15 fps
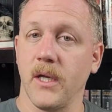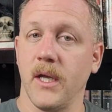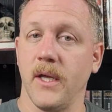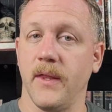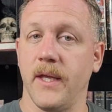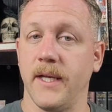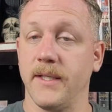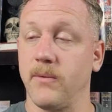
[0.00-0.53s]

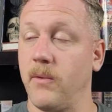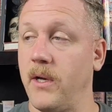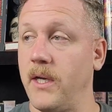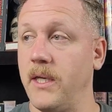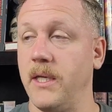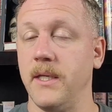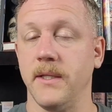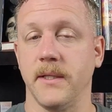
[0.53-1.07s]
and that's why
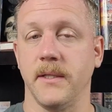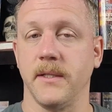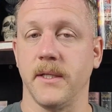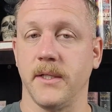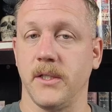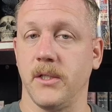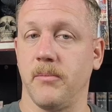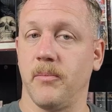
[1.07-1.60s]
he's in
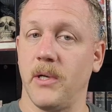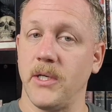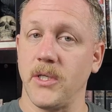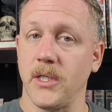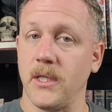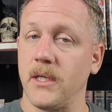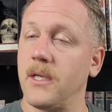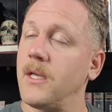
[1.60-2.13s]
such a
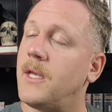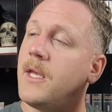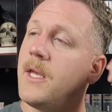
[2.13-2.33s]
depression.